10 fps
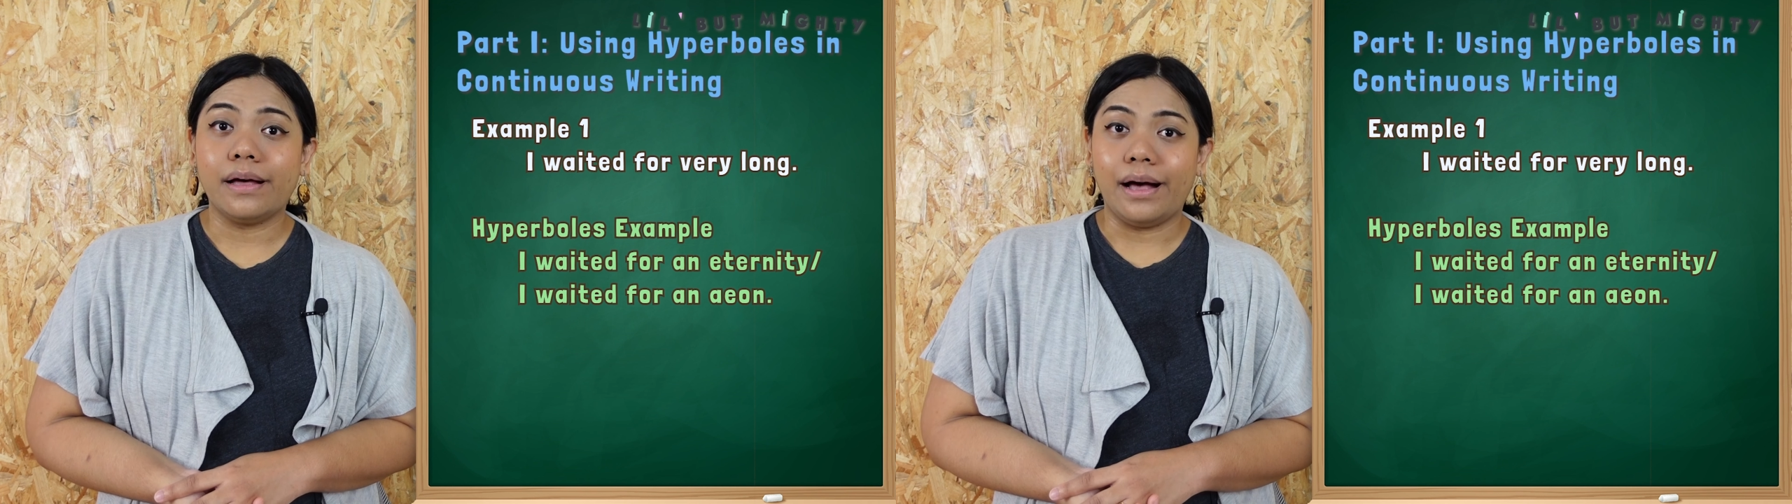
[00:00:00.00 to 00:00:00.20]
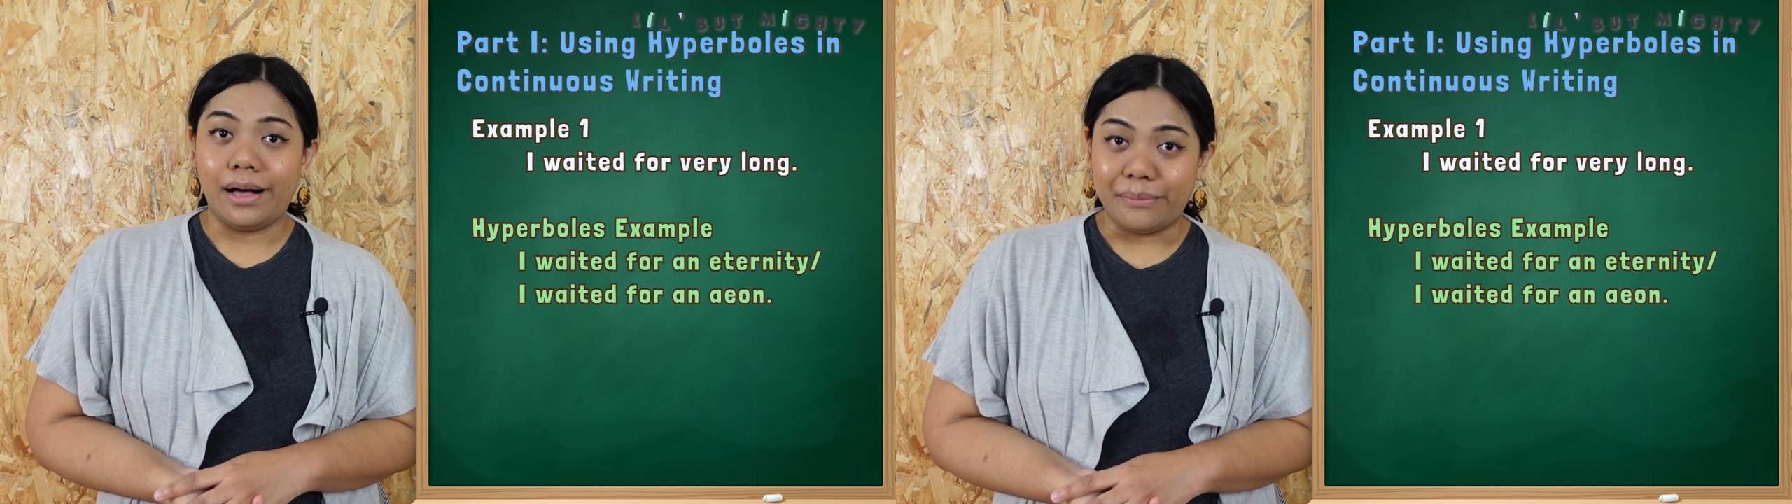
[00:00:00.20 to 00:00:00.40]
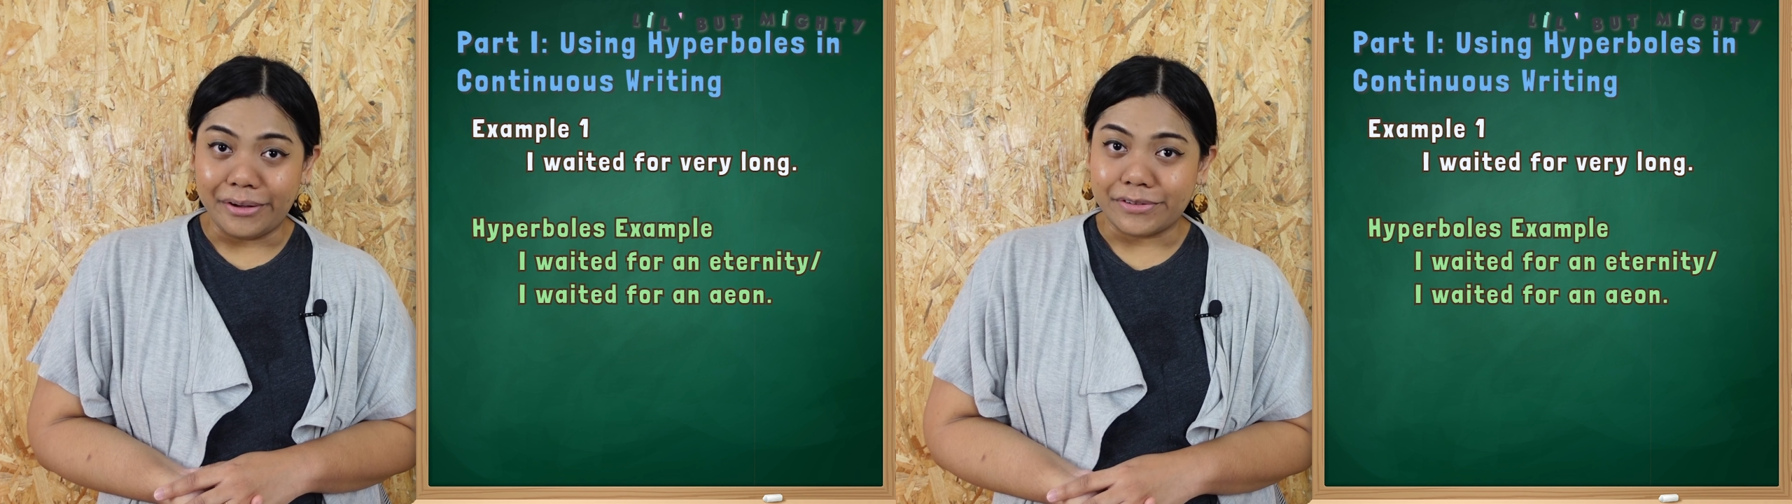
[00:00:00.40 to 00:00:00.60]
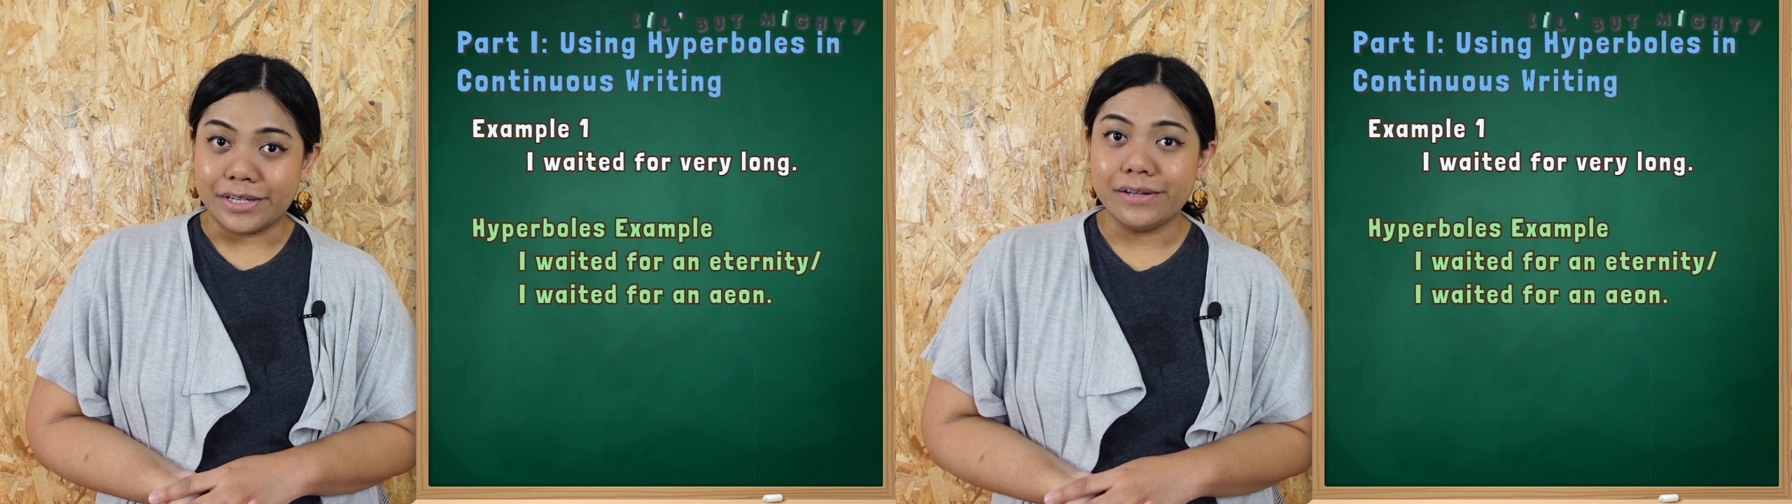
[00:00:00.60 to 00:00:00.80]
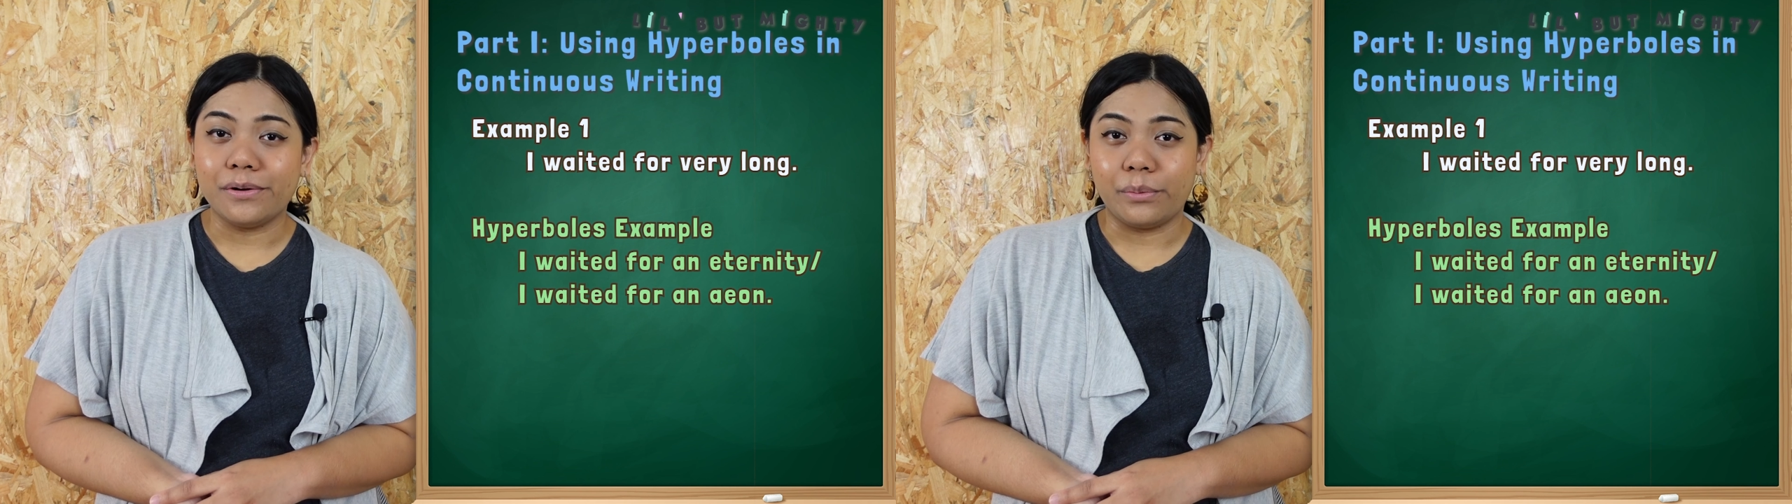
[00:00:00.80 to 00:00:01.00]

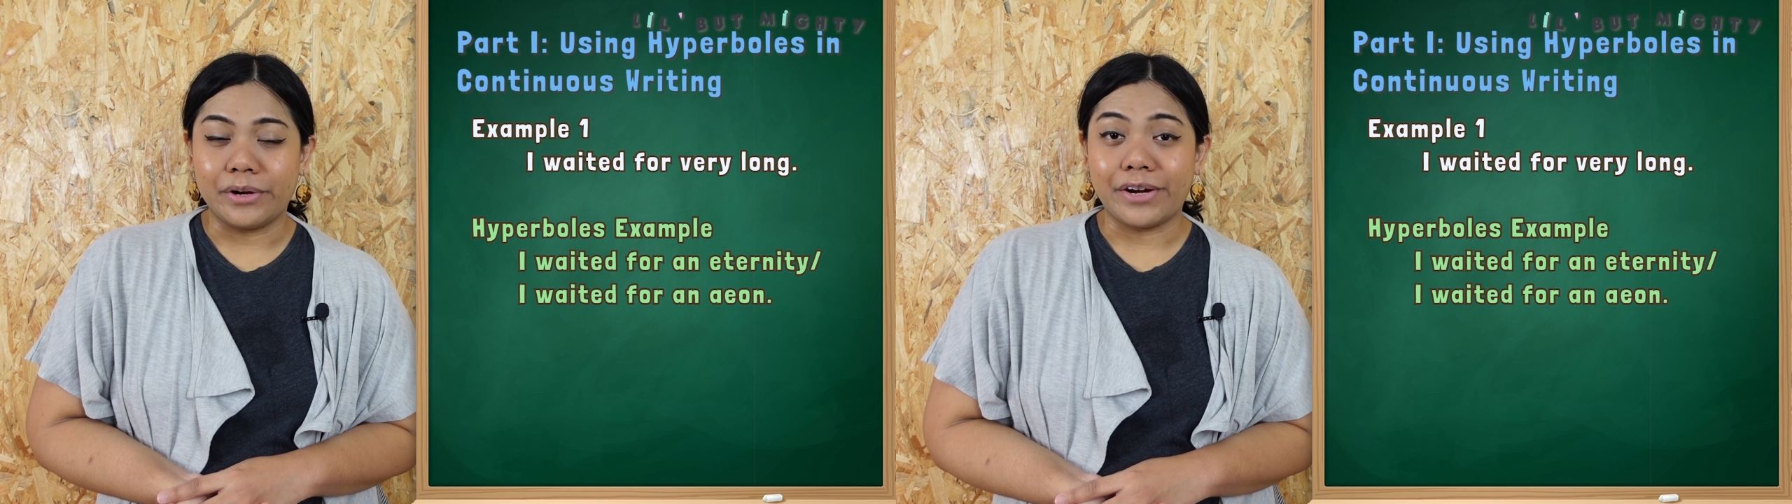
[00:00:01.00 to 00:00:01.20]
However, when